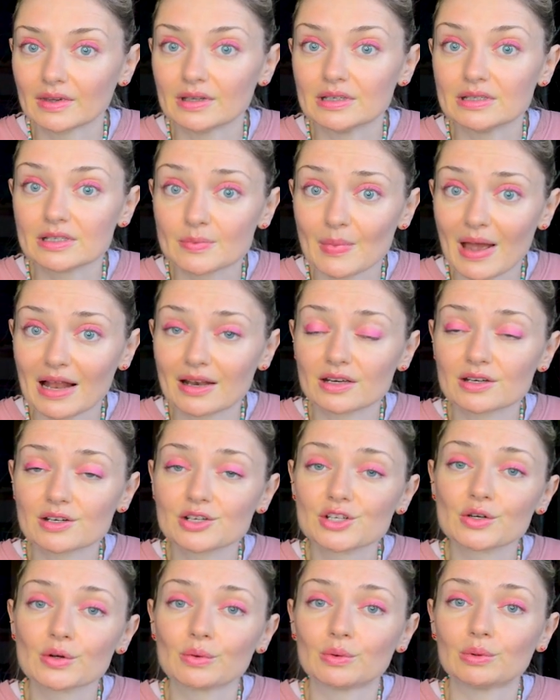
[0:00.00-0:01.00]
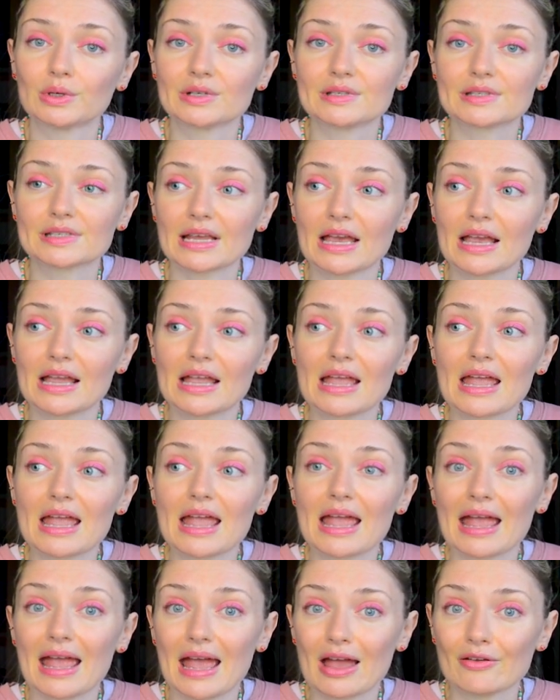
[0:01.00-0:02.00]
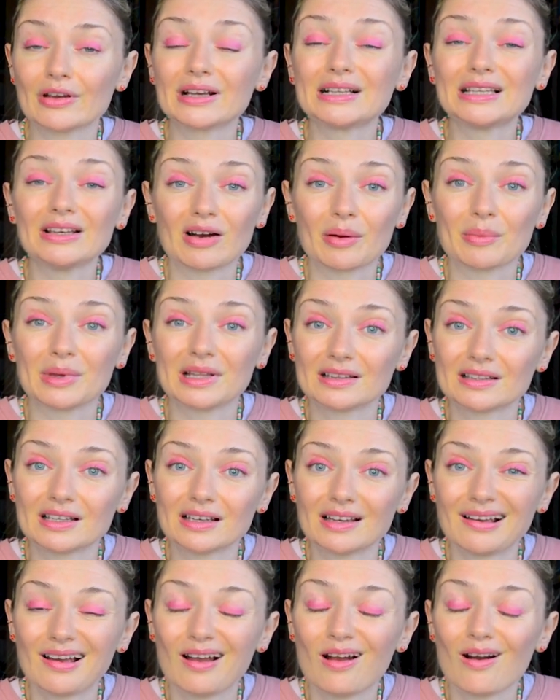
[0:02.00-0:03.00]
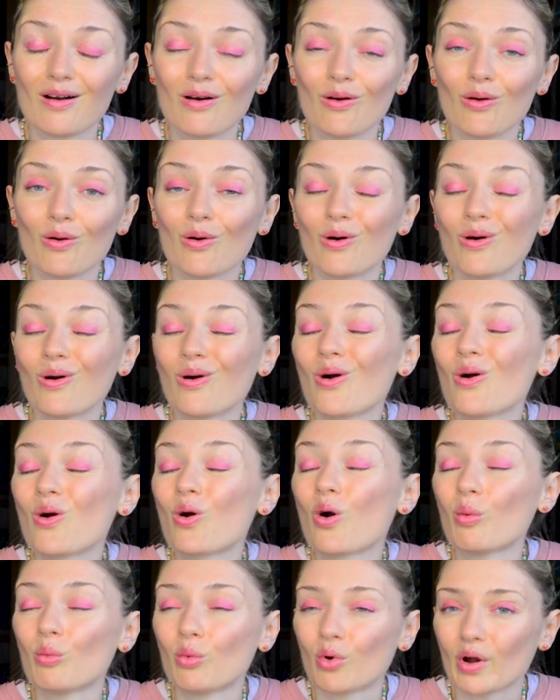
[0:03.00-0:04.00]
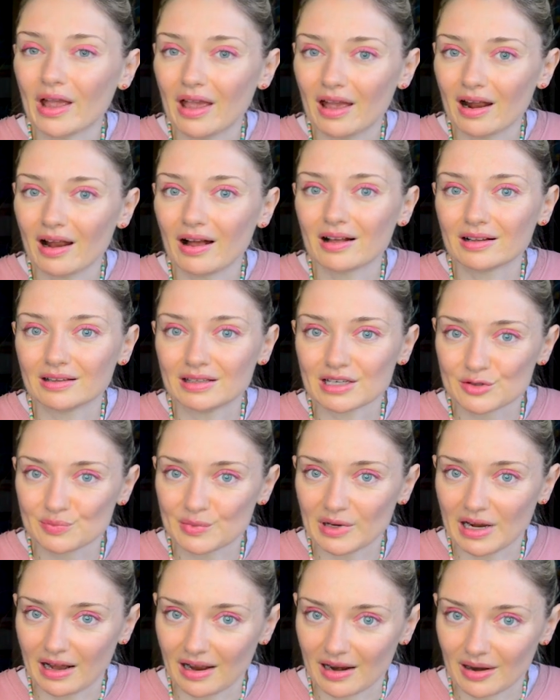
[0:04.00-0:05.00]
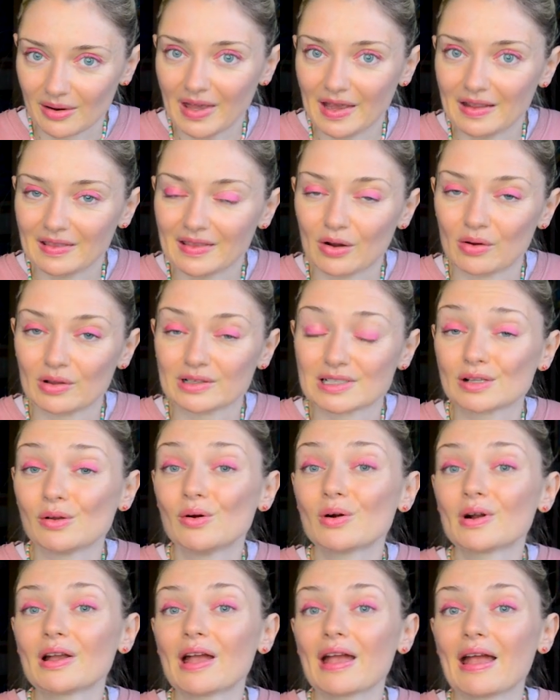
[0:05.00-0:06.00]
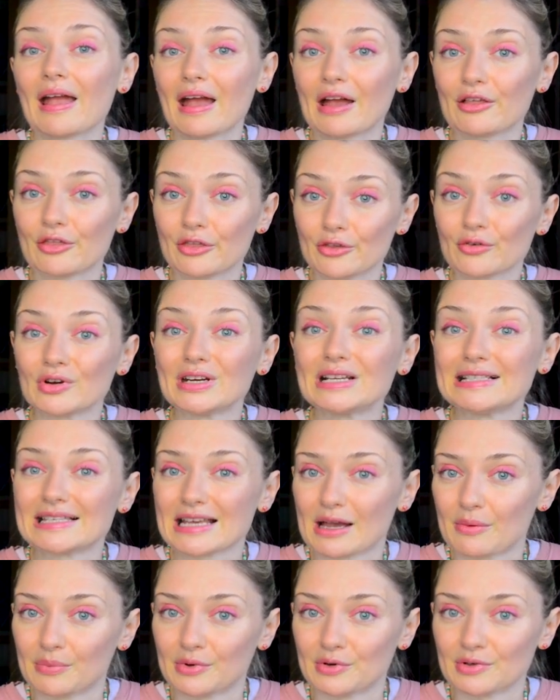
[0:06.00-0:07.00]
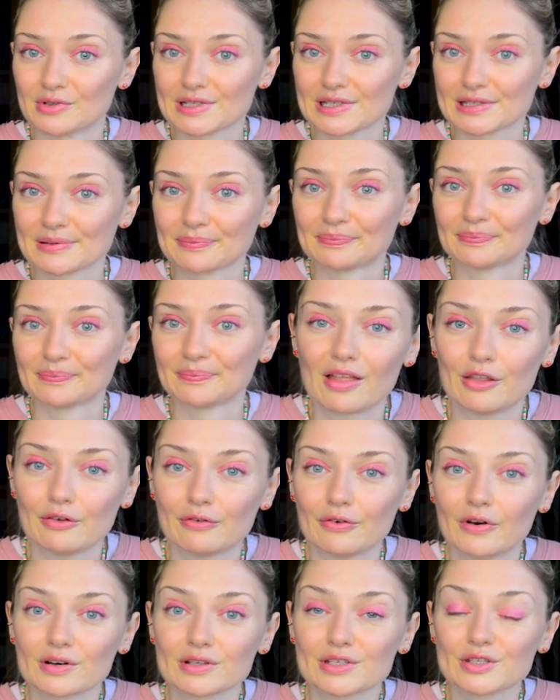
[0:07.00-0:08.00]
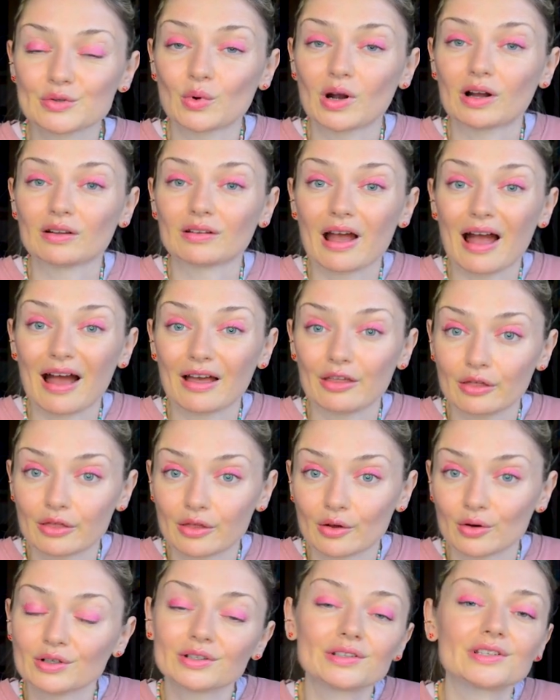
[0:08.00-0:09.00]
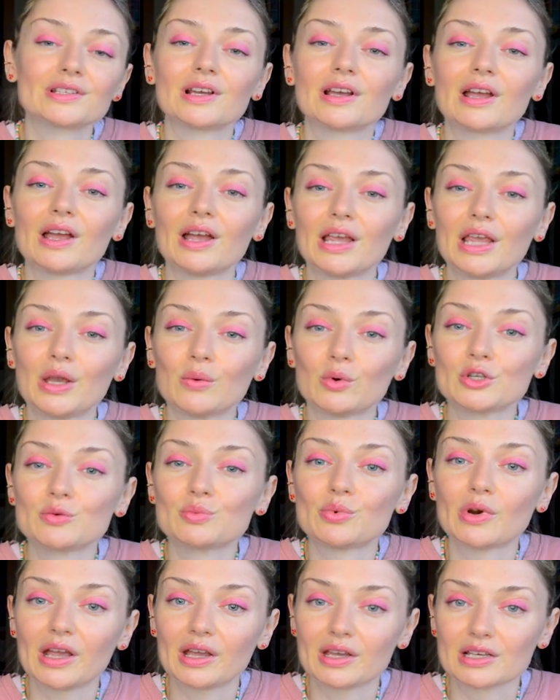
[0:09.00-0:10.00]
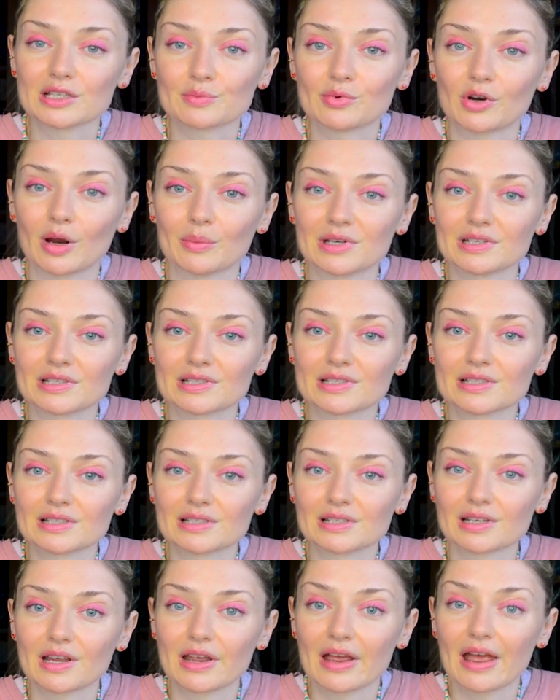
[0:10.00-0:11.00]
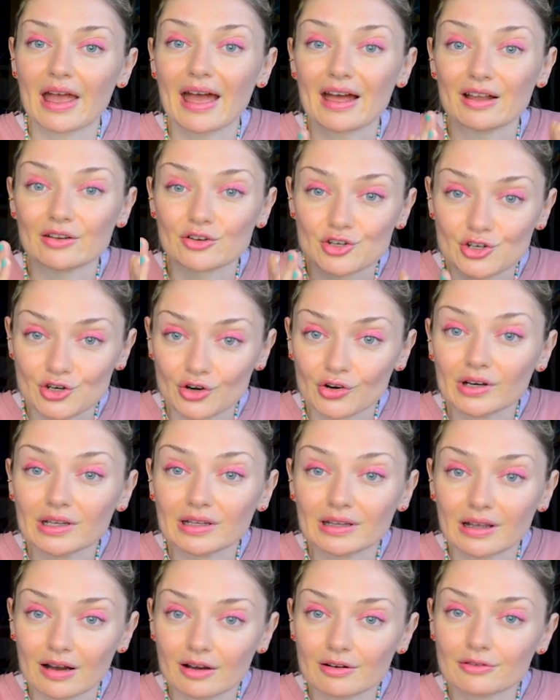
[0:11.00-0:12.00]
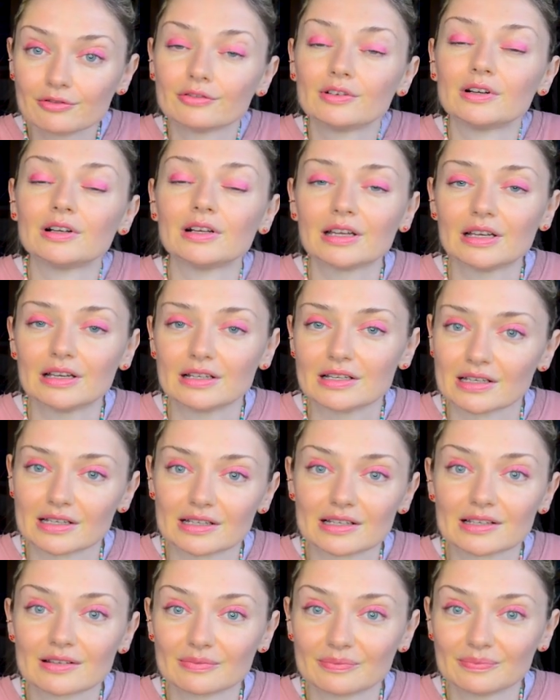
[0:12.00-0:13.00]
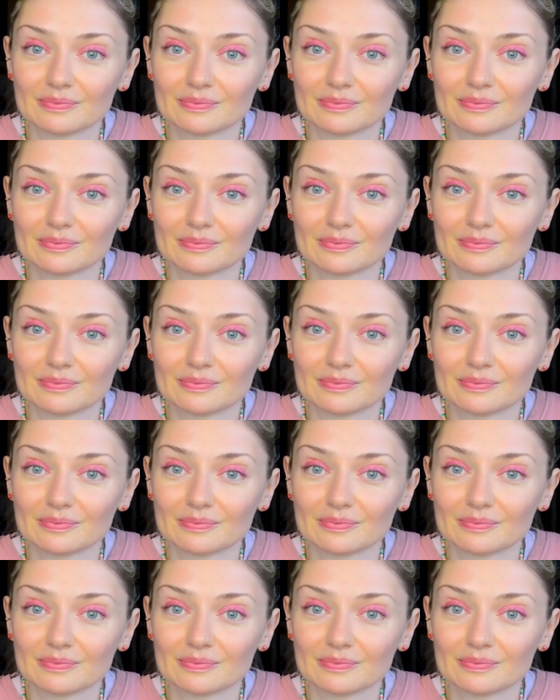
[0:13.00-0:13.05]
In Spanish, we would say efectivamente o como era de esperar. And now let's look at three examples. The first one, I thought he would break his promise. And sure enough, he did.